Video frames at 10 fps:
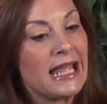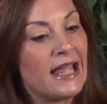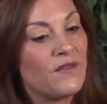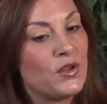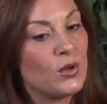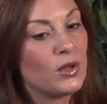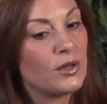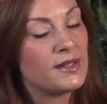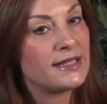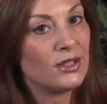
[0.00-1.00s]
If
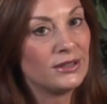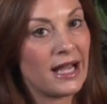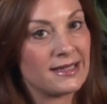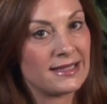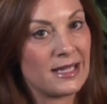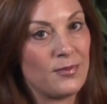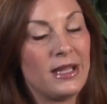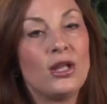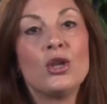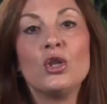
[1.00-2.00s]
you're still not
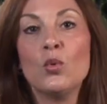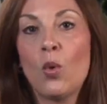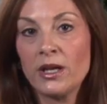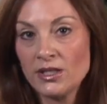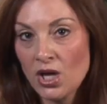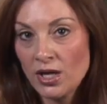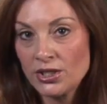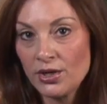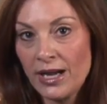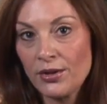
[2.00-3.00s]
sleeping, you want to talk
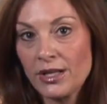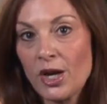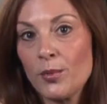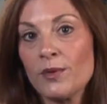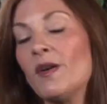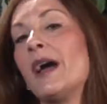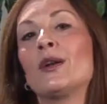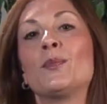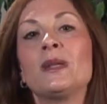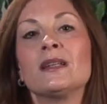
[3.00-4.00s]
to your healthcare
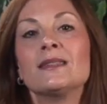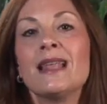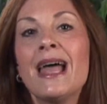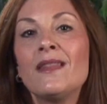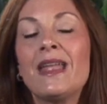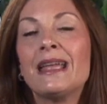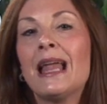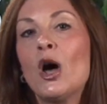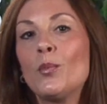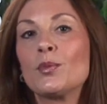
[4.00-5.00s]
provider because then they can
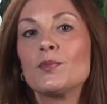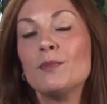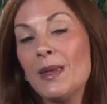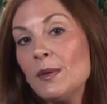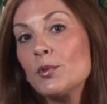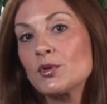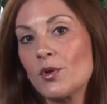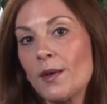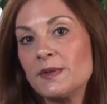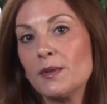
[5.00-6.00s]
help maybe
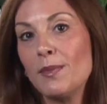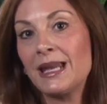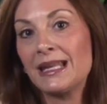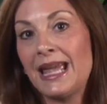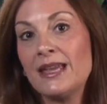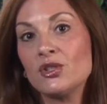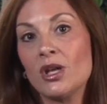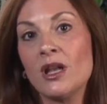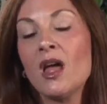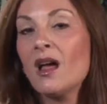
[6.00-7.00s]
prescribe some
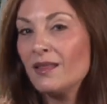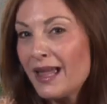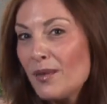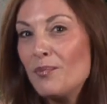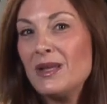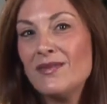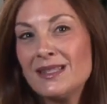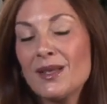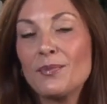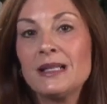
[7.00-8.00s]
medication, like even
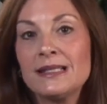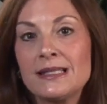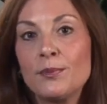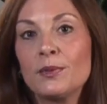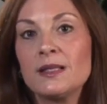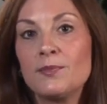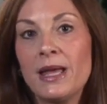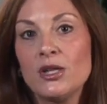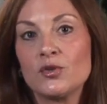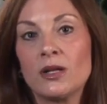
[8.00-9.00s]
something as simple as
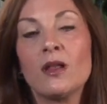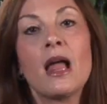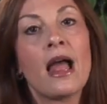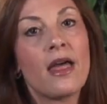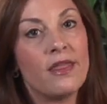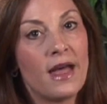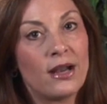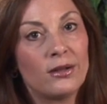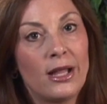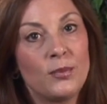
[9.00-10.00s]
Benadryl.
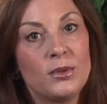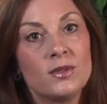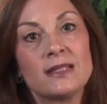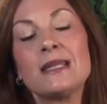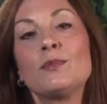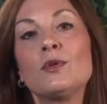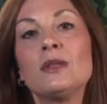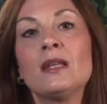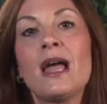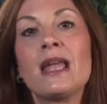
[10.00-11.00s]
That'll help you sleep through
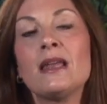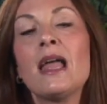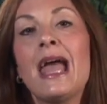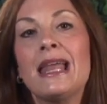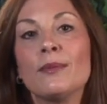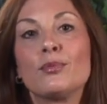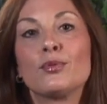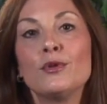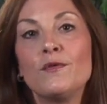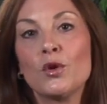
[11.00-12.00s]
the night and
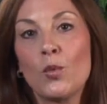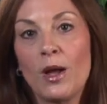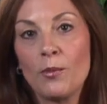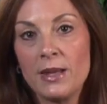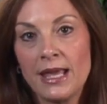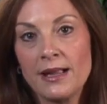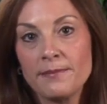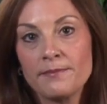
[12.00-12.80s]
improve your well-being.